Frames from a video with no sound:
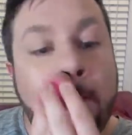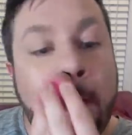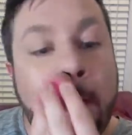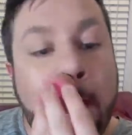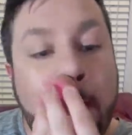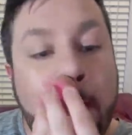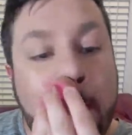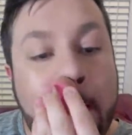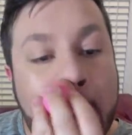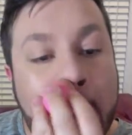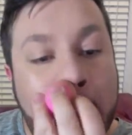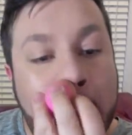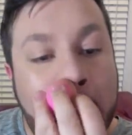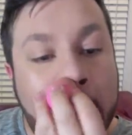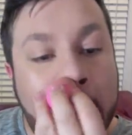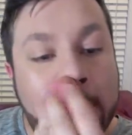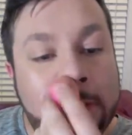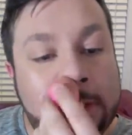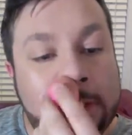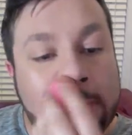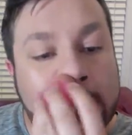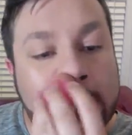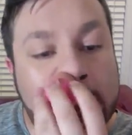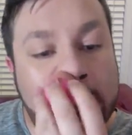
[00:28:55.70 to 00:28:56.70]
My
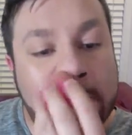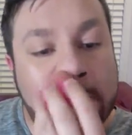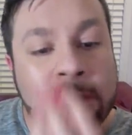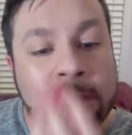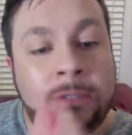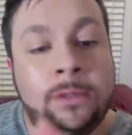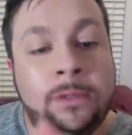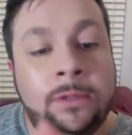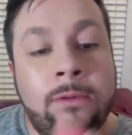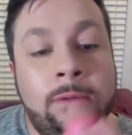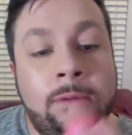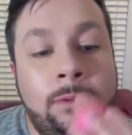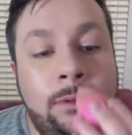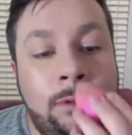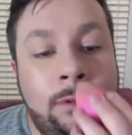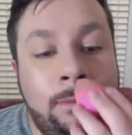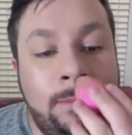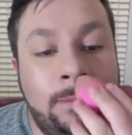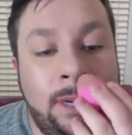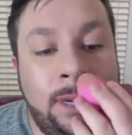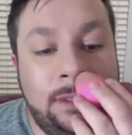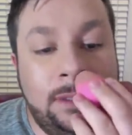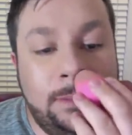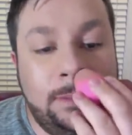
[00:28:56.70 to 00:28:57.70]
nose is too
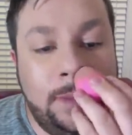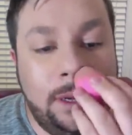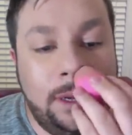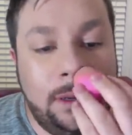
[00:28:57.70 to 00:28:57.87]
much